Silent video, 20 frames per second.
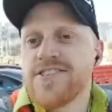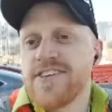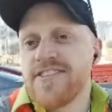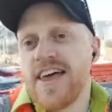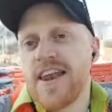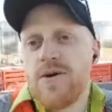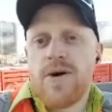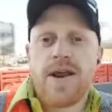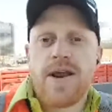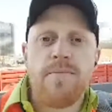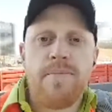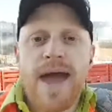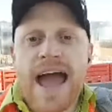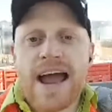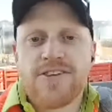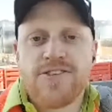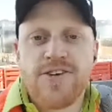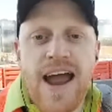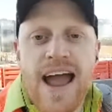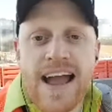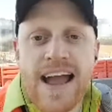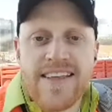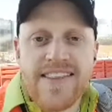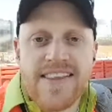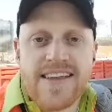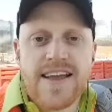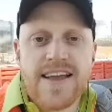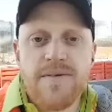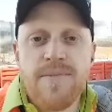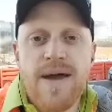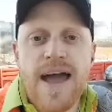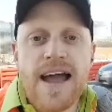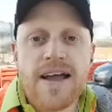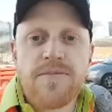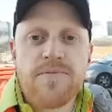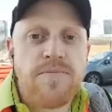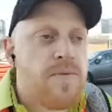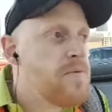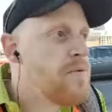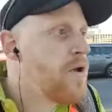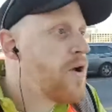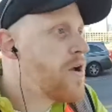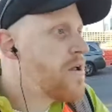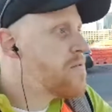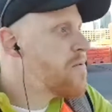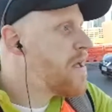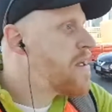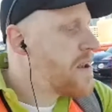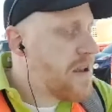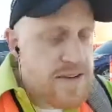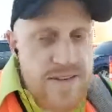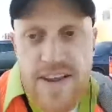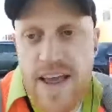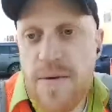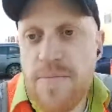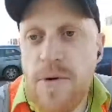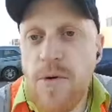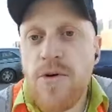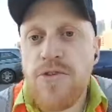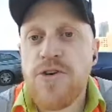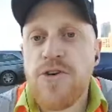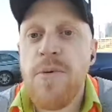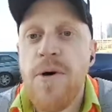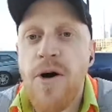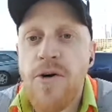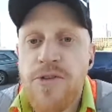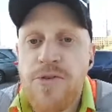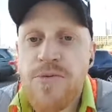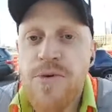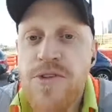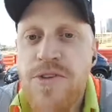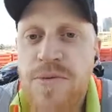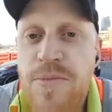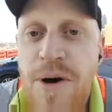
because I don't want to backtrack and then come back. And uh, but we'll do both. We'll do